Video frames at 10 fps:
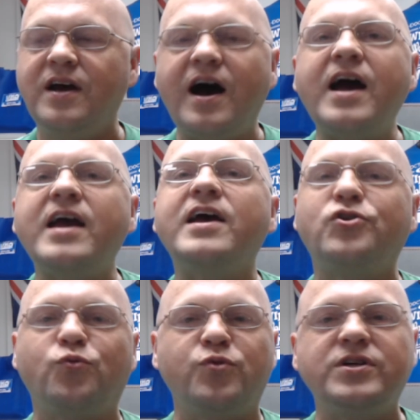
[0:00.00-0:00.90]
I had
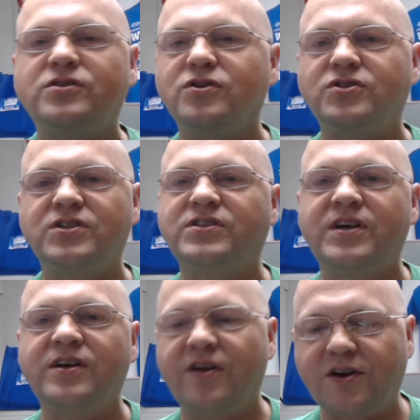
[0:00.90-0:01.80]
to research this
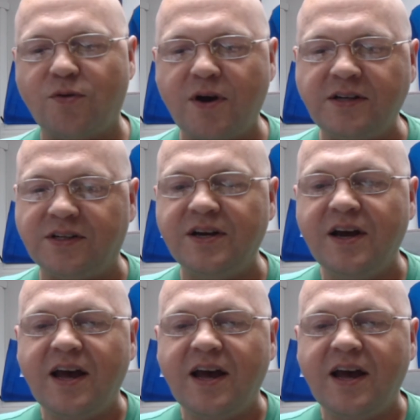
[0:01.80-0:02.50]
thing like crazy.